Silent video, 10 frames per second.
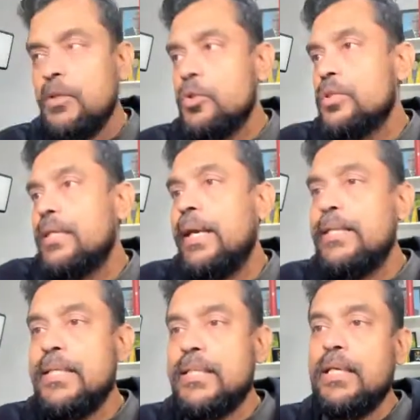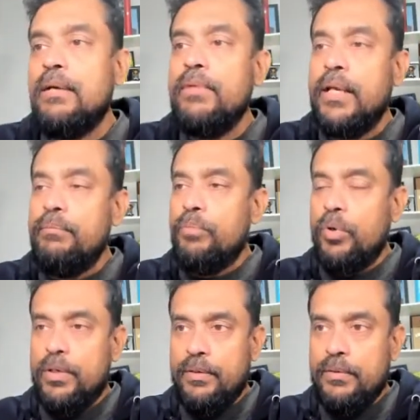so scale sets are very
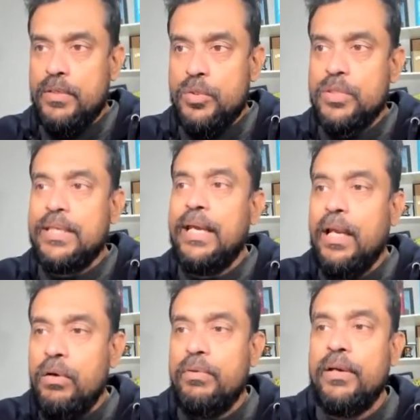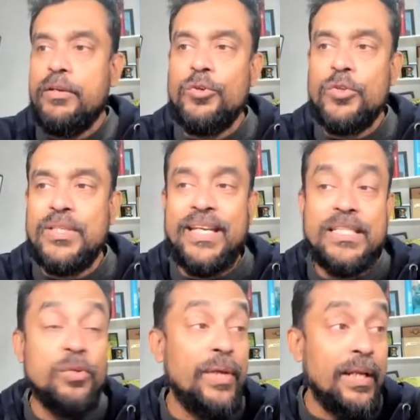important. So scale out when resource needs
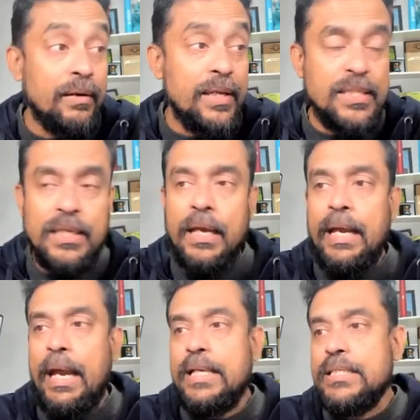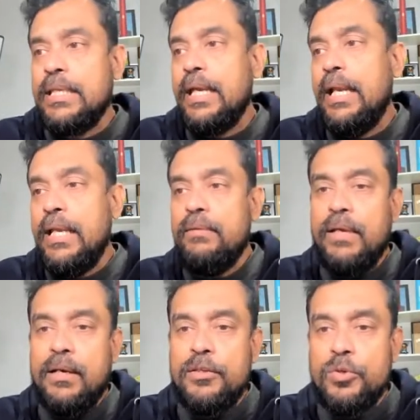to increase, and scale in
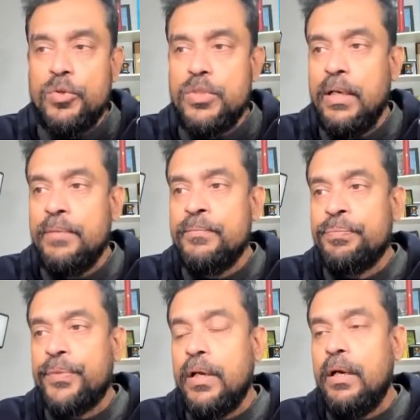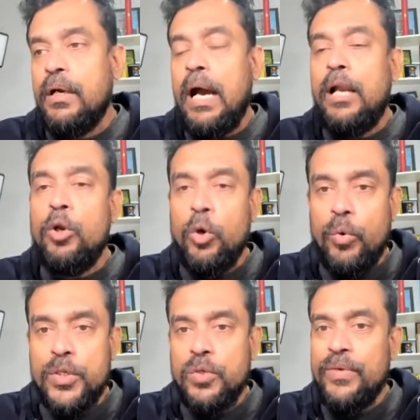when resource are
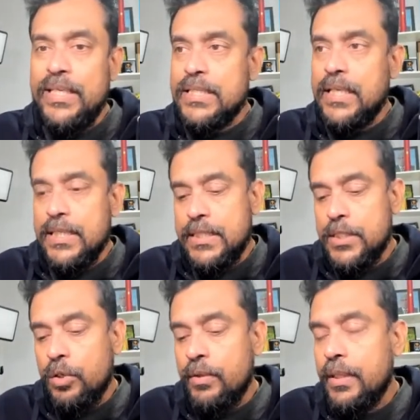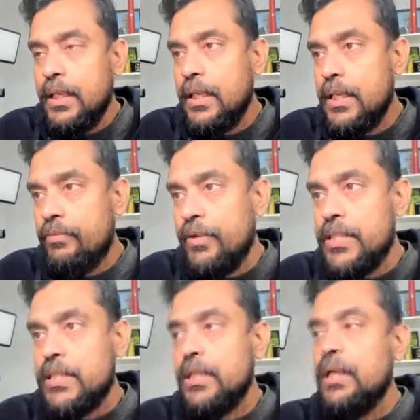lower. So we discussed this on the first